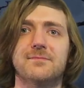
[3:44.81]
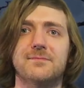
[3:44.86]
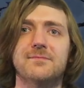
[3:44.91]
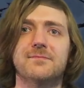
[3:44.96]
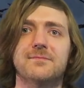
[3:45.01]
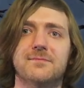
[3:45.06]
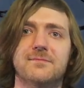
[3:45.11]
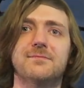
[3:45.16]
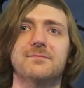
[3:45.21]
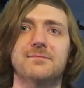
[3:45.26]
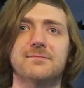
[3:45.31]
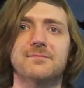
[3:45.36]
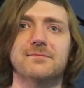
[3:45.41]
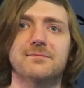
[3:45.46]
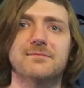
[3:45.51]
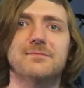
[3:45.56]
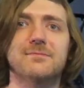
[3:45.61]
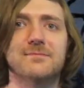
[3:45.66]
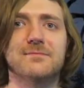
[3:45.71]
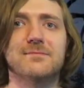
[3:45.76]

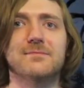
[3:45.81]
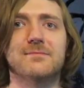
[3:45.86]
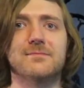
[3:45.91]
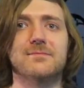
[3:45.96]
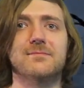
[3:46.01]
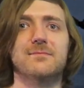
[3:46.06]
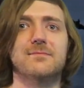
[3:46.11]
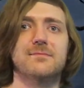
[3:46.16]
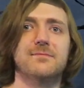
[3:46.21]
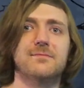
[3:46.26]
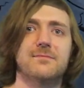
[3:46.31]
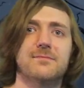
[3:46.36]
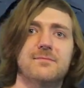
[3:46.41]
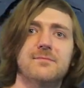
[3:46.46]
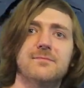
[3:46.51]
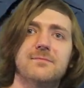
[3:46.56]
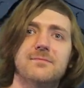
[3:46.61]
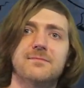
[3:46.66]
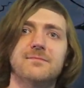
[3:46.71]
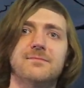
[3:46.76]

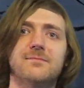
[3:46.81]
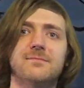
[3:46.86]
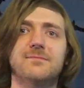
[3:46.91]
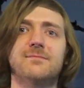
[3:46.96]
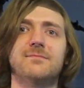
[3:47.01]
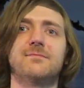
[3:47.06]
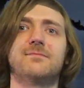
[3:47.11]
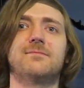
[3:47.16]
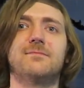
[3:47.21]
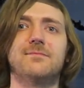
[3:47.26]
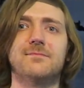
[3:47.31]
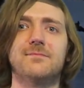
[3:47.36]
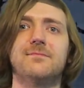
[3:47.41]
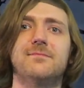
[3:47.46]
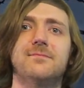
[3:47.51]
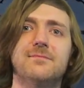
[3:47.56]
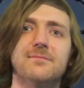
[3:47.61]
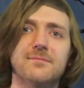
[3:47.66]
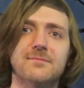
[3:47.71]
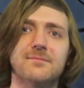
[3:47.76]

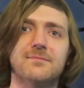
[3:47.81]
This person isn't speaking.